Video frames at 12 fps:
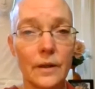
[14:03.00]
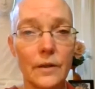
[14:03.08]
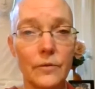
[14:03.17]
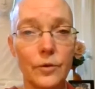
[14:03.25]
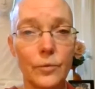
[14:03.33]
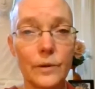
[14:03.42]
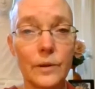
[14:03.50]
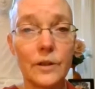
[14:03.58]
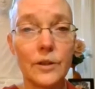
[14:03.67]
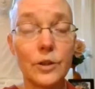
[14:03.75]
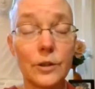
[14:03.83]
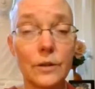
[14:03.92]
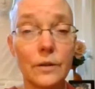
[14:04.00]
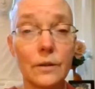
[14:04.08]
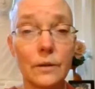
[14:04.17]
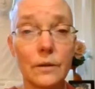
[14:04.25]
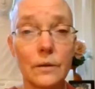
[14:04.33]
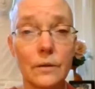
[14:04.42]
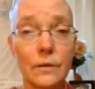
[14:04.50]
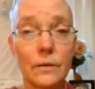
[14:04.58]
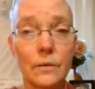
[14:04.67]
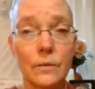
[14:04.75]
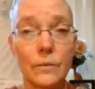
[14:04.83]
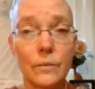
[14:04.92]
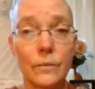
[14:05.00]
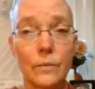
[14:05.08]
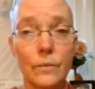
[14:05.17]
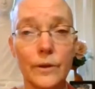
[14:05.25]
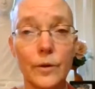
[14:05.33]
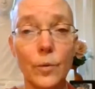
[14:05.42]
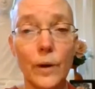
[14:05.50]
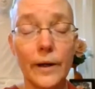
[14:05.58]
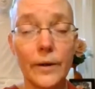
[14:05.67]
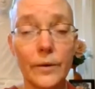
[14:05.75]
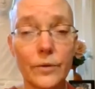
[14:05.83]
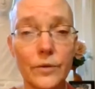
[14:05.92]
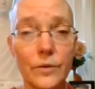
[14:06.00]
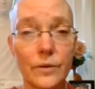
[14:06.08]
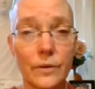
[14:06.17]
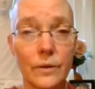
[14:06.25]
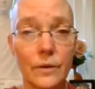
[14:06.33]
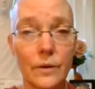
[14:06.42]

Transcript: if your religion requires